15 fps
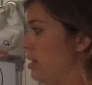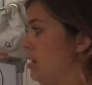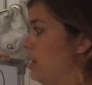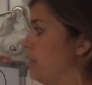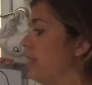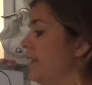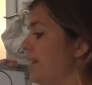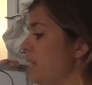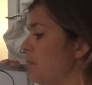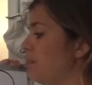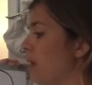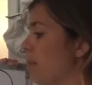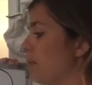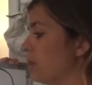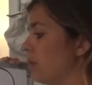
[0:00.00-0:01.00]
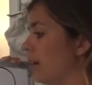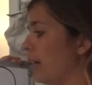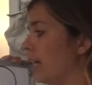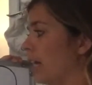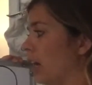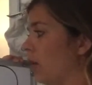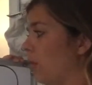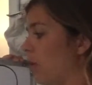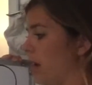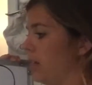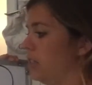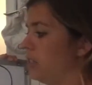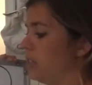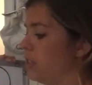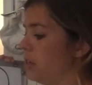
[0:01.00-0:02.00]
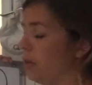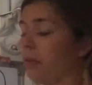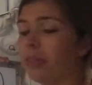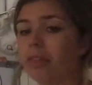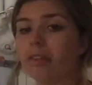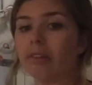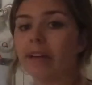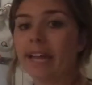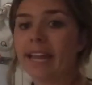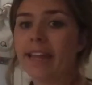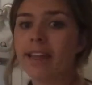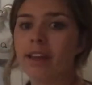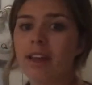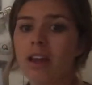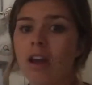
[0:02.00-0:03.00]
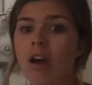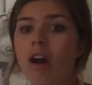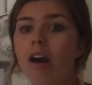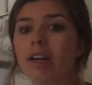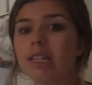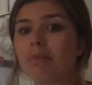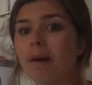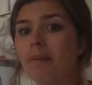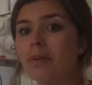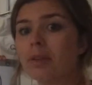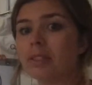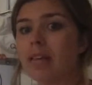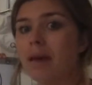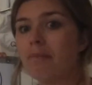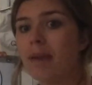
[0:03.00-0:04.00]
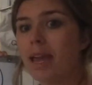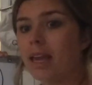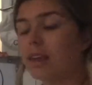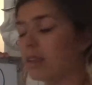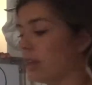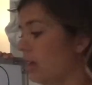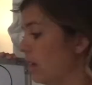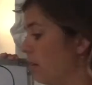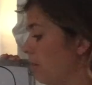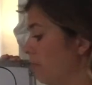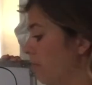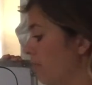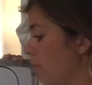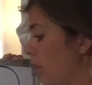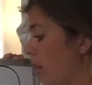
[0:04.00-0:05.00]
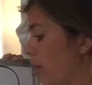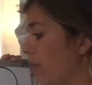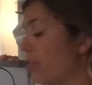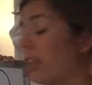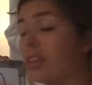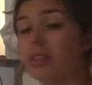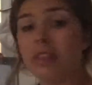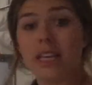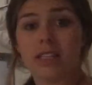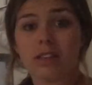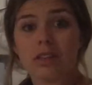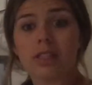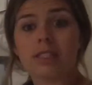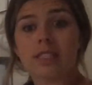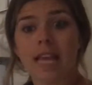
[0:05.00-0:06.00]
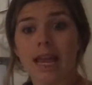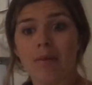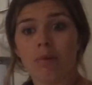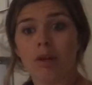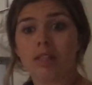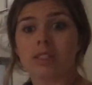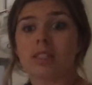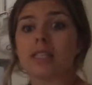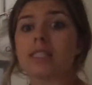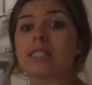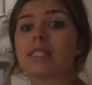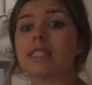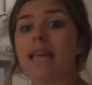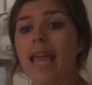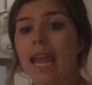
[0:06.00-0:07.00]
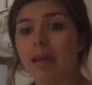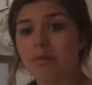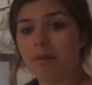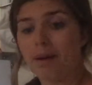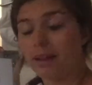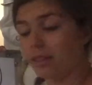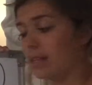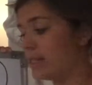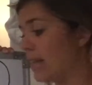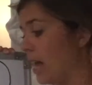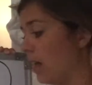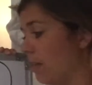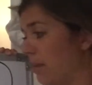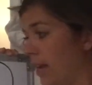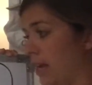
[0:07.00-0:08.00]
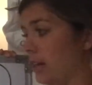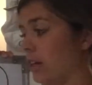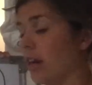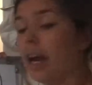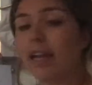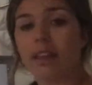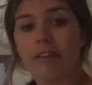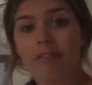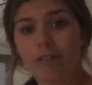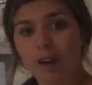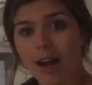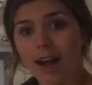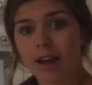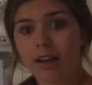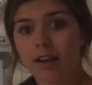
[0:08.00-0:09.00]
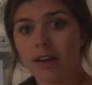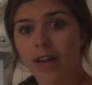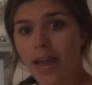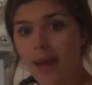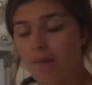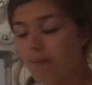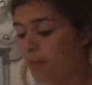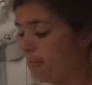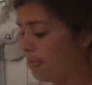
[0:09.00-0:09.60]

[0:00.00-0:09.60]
These bubbles right here, 1, 2, 3, are the bubbles that make these are the same. What's the same about the salamander and the frog, okay?